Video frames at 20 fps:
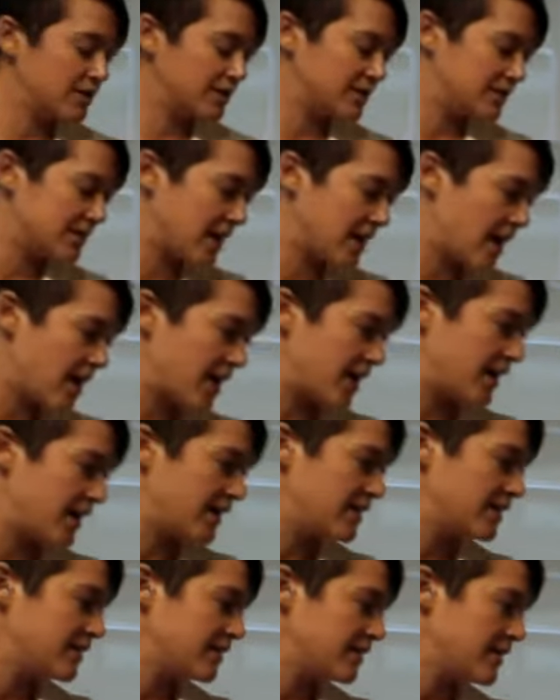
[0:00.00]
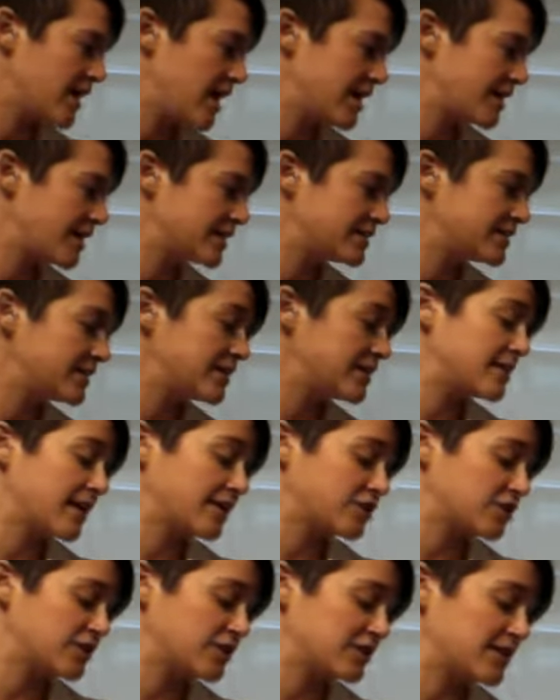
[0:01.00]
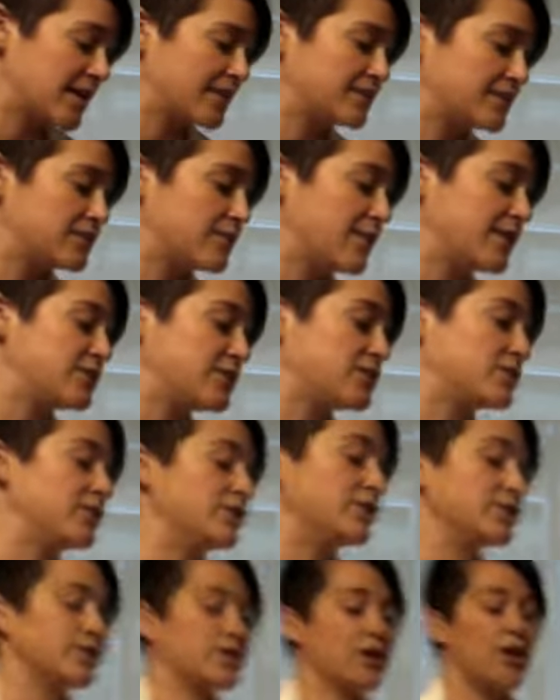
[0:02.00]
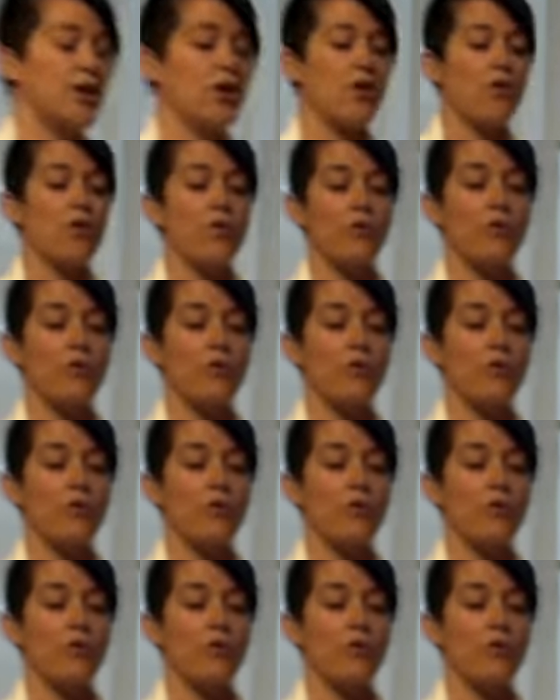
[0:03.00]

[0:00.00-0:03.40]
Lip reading: side, I can see that she's not symmetrical. So